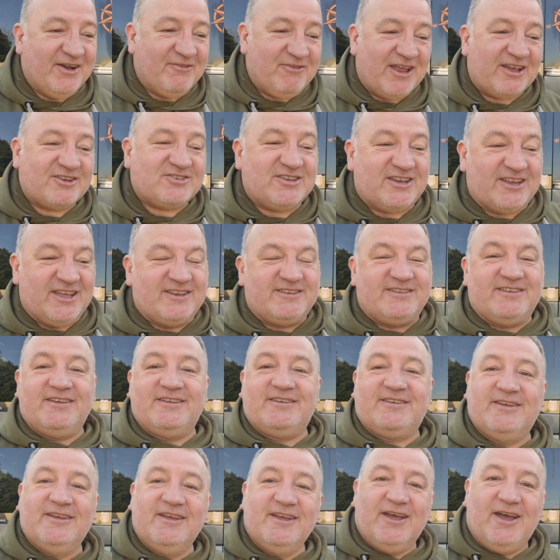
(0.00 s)
well actually I
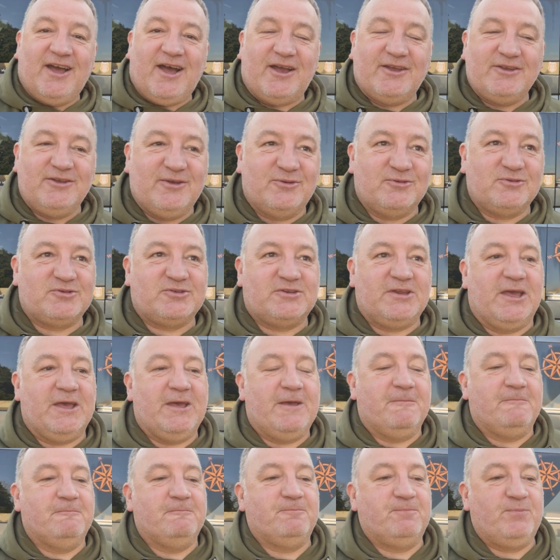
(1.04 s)
did I used
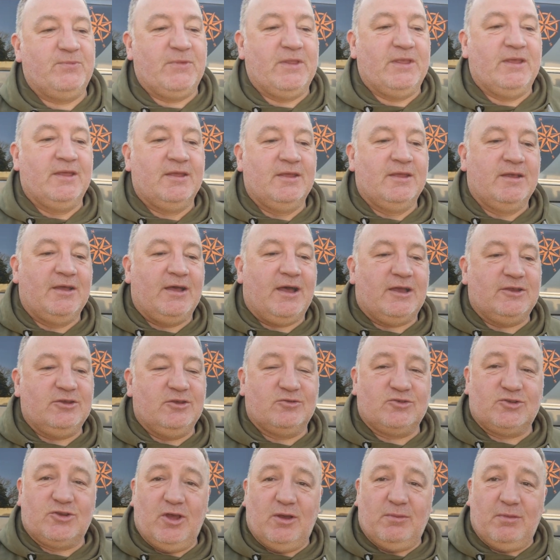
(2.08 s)
um, I
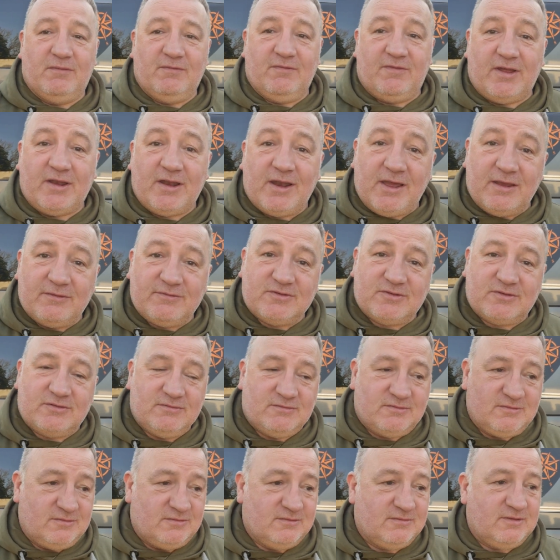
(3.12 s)
used Urban Van Life's
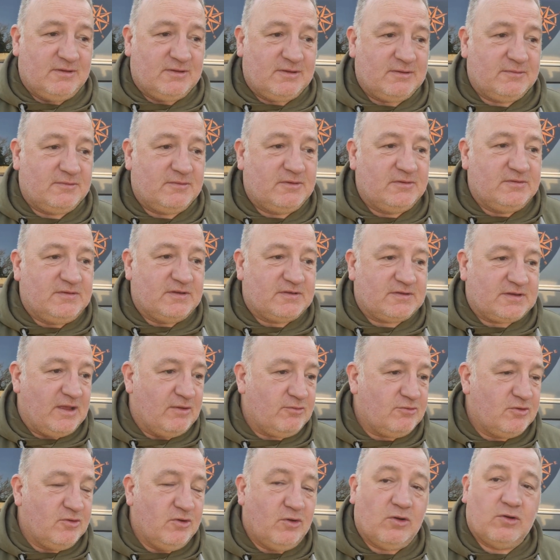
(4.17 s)

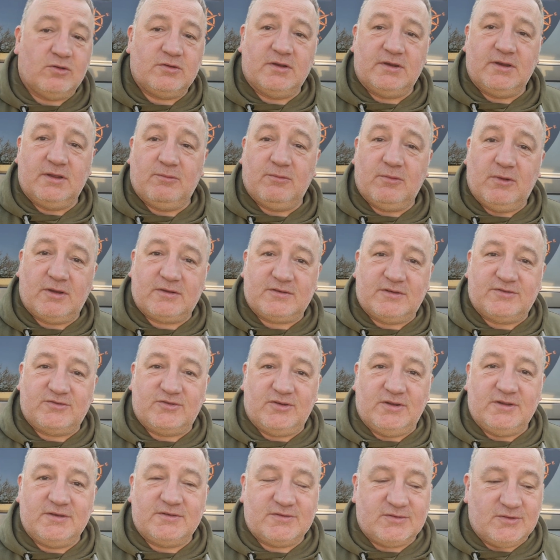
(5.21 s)
discount code and it worked a
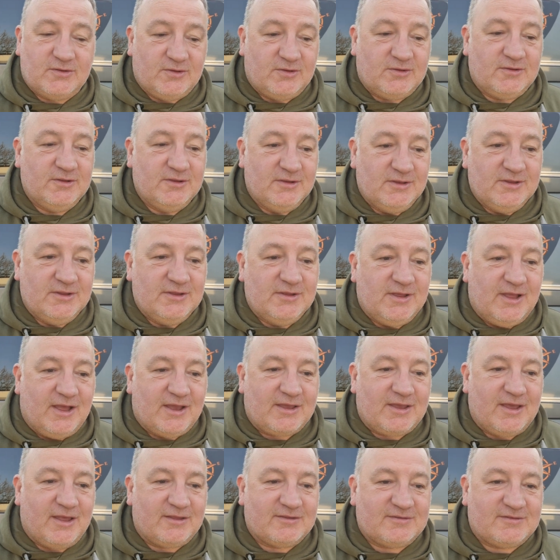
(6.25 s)
treat so
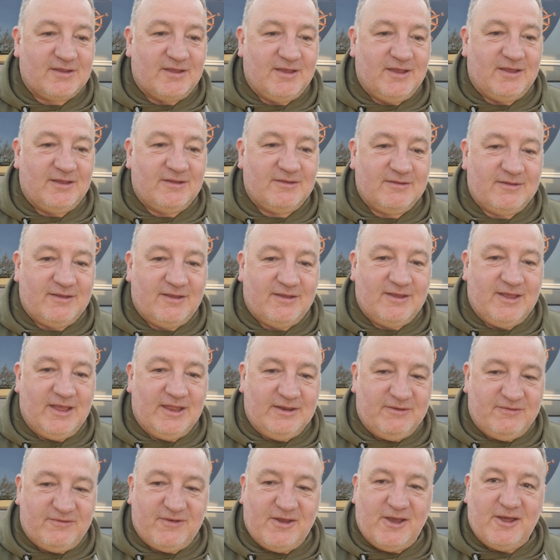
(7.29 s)
I can't say
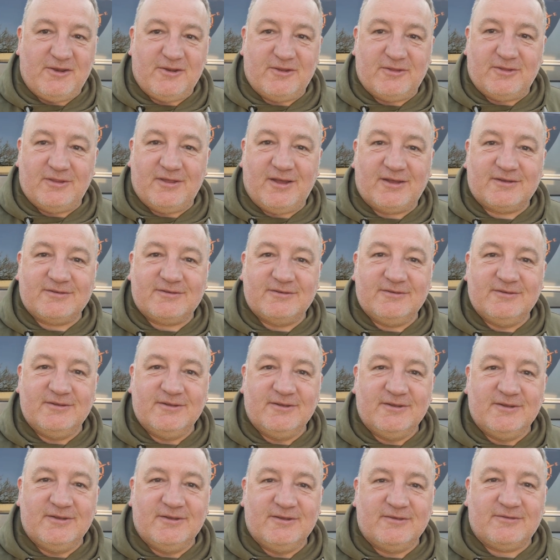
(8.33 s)
any further than that
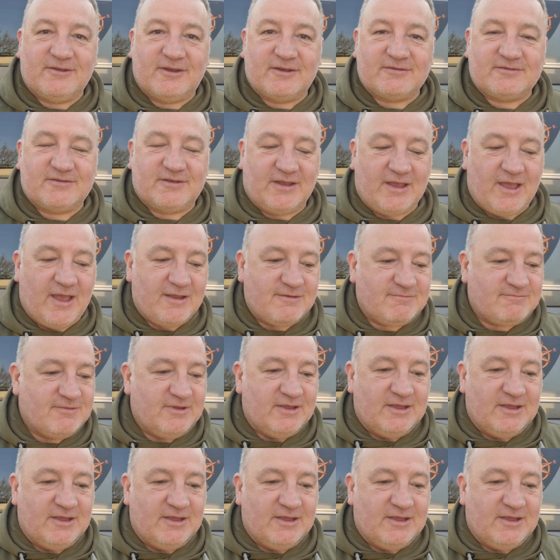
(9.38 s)
thanks again